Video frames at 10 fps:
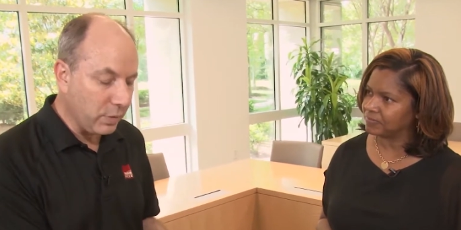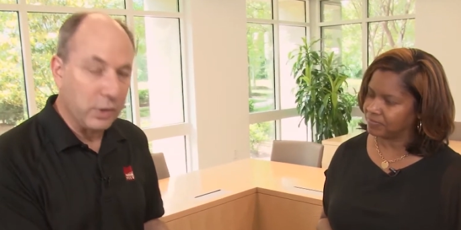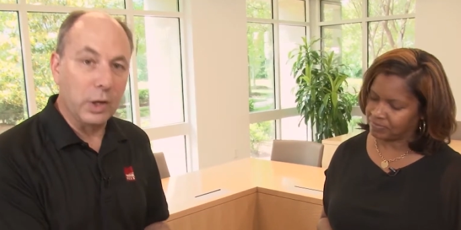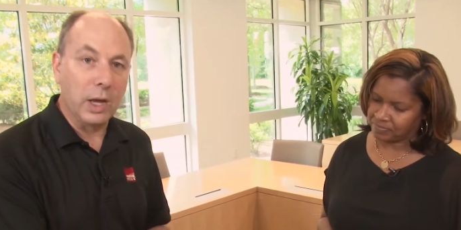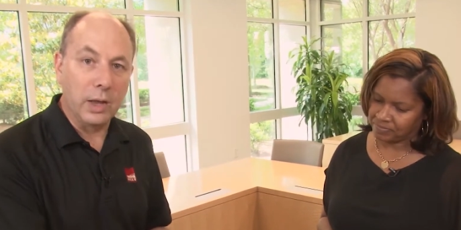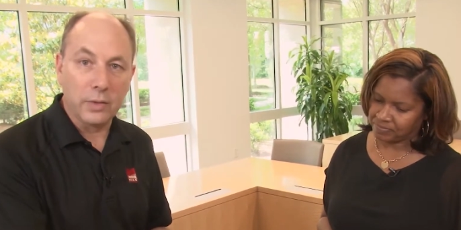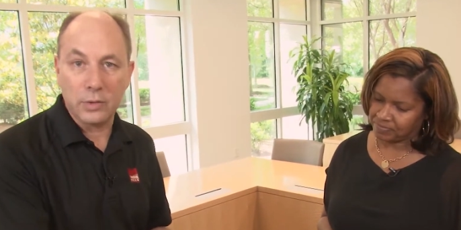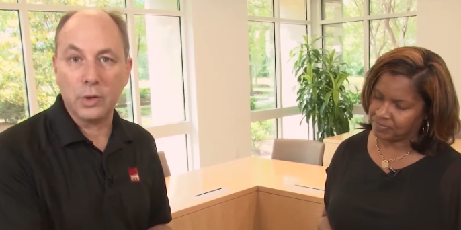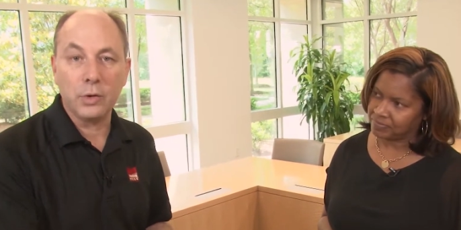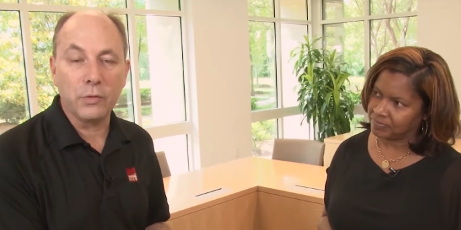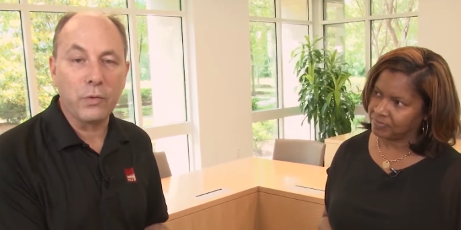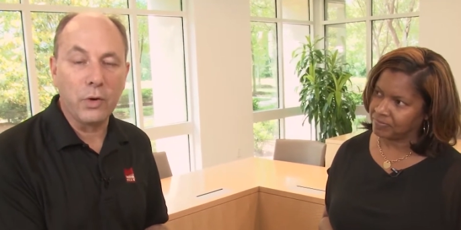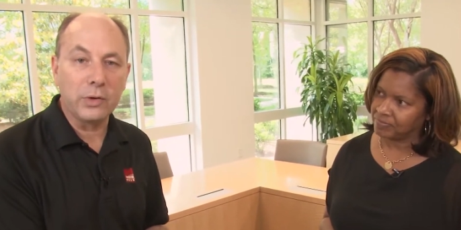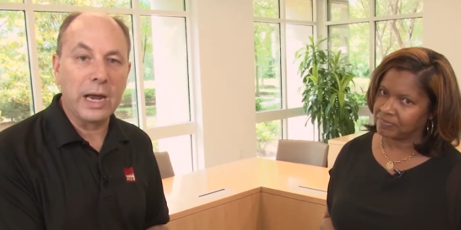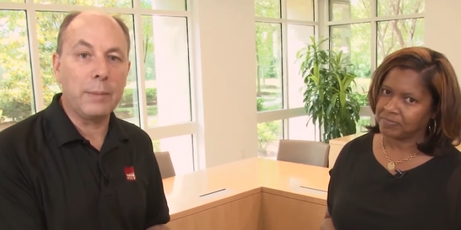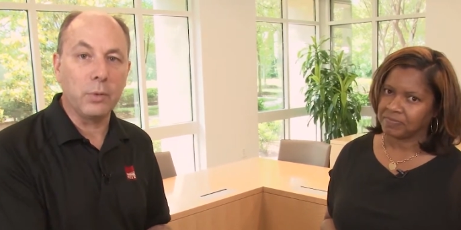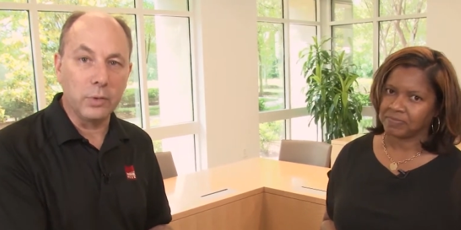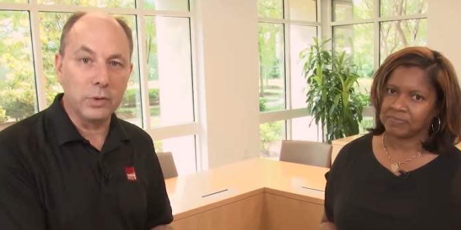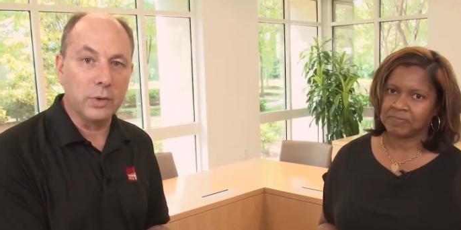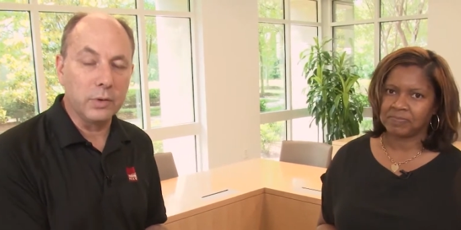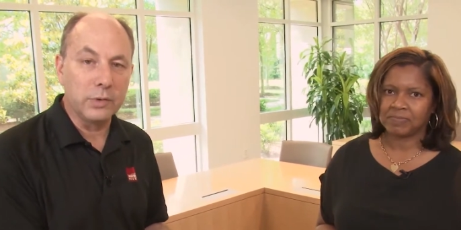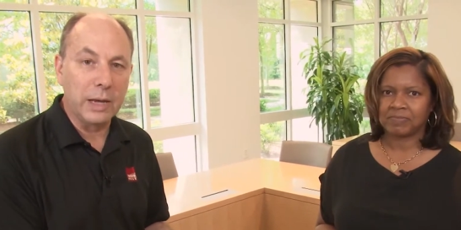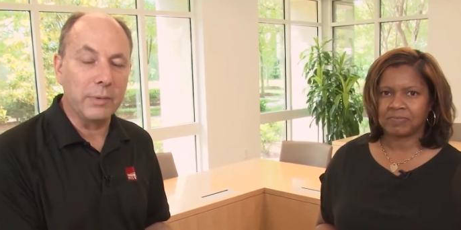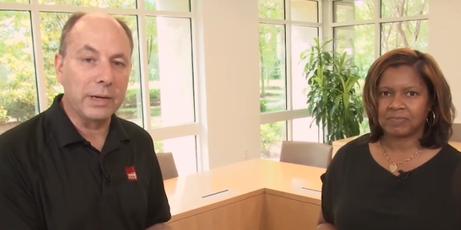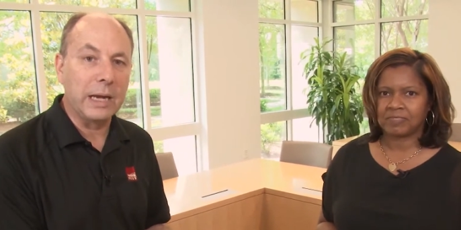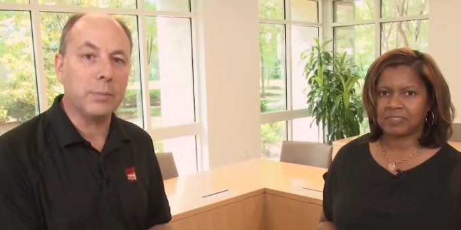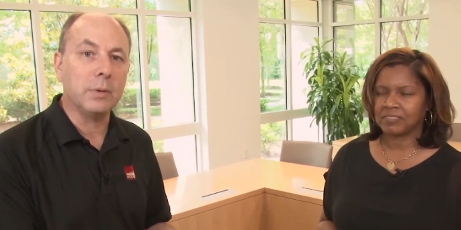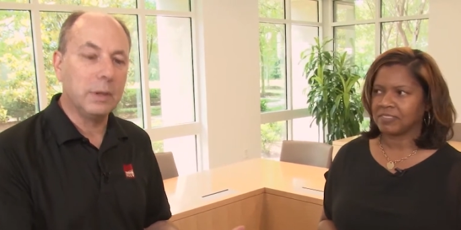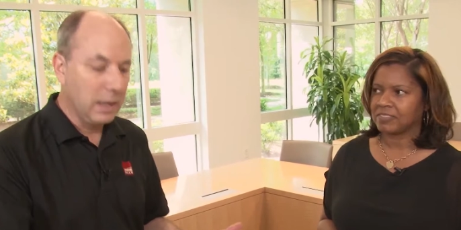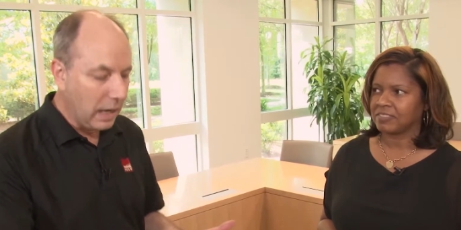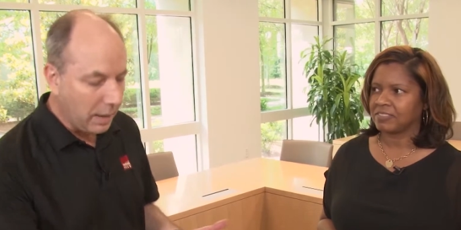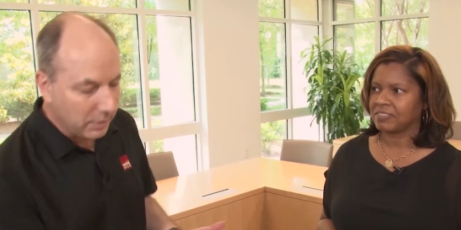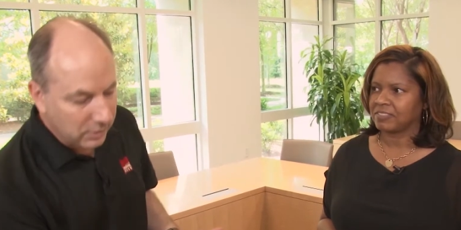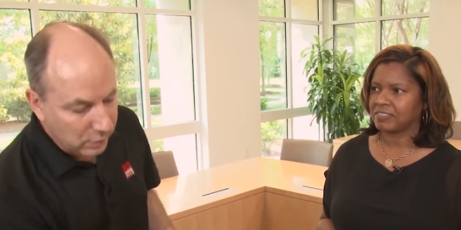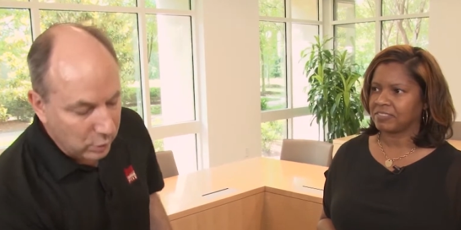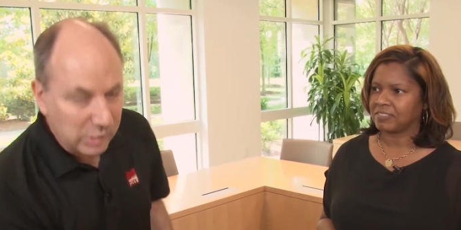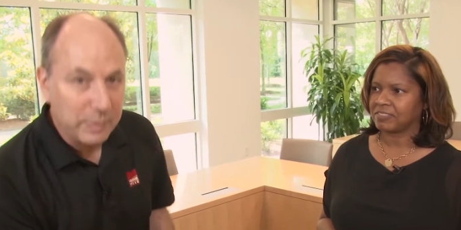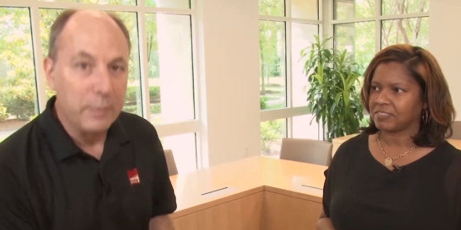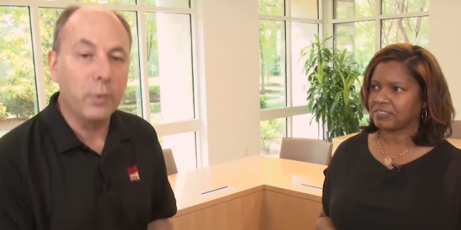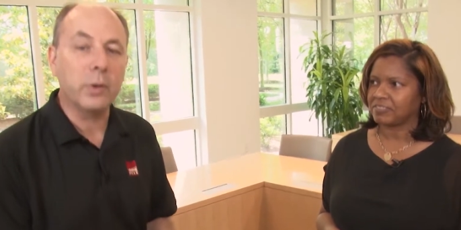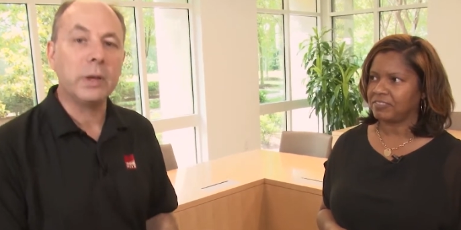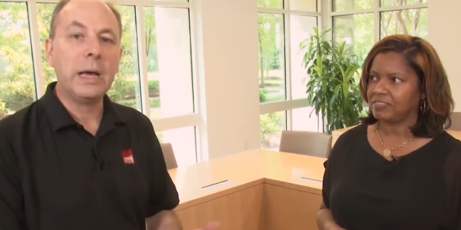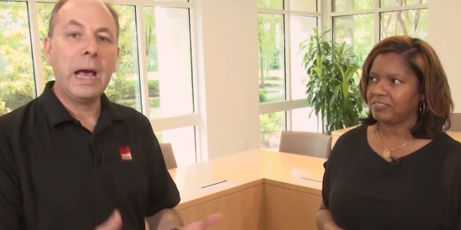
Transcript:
Speaker 1: it with the, uh, you know, your phone cable or your, your tablet cable um, into the USB port,